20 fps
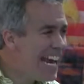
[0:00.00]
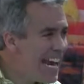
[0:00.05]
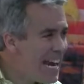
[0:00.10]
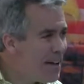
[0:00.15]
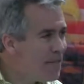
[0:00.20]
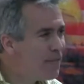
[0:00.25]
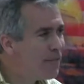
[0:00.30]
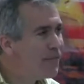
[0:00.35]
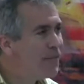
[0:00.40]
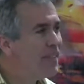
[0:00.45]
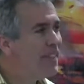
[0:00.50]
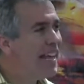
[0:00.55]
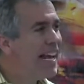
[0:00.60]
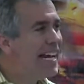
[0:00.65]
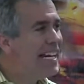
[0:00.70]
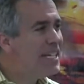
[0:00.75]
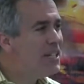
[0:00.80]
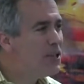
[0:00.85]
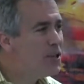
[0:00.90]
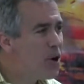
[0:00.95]
If
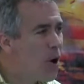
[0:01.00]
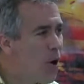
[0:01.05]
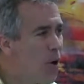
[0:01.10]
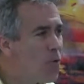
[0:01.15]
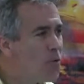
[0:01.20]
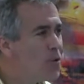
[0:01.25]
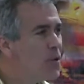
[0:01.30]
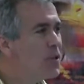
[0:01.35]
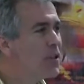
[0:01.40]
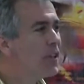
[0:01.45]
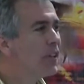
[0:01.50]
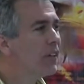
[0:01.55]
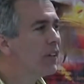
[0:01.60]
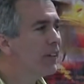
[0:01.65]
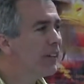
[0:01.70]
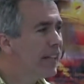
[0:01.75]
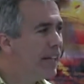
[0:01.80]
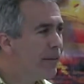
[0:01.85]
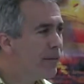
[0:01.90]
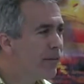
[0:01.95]
they don't
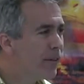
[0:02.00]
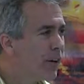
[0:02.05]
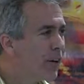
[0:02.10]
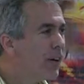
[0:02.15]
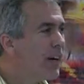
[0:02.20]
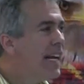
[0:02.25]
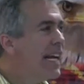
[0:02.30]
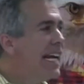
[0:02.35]
deliver,